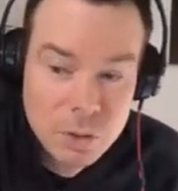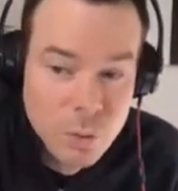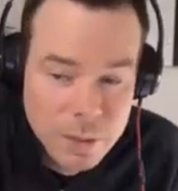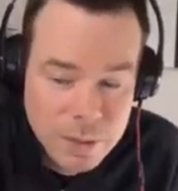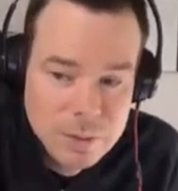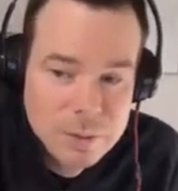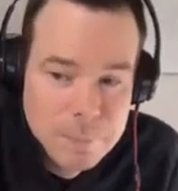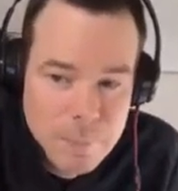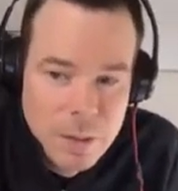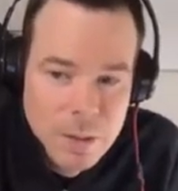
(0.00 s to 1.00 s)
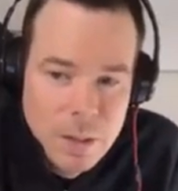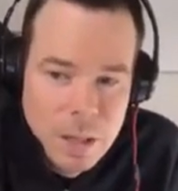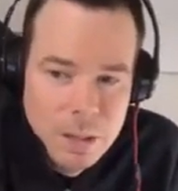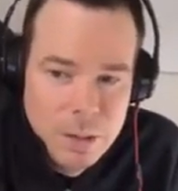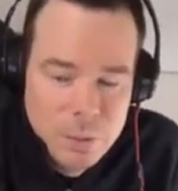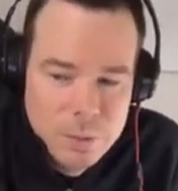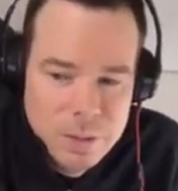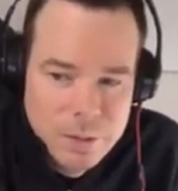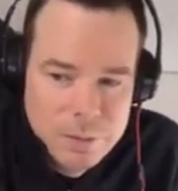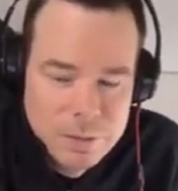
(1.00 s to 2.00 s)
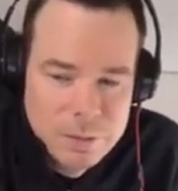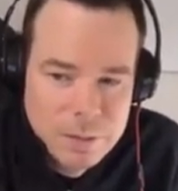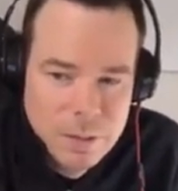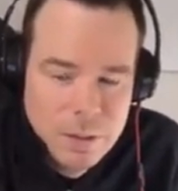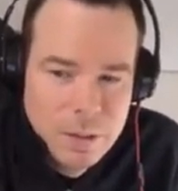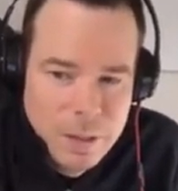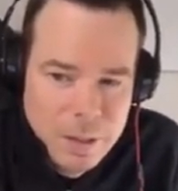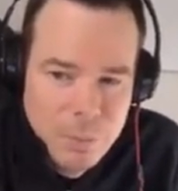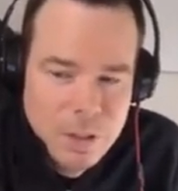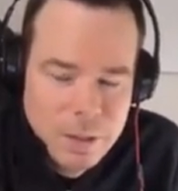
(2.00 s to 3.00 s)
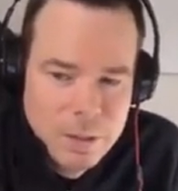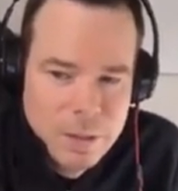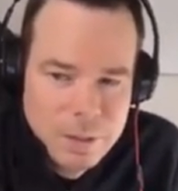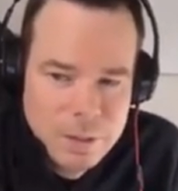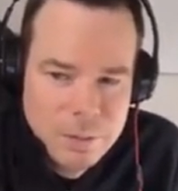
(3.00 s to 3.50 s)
So this alone tells us, hey, we got a lot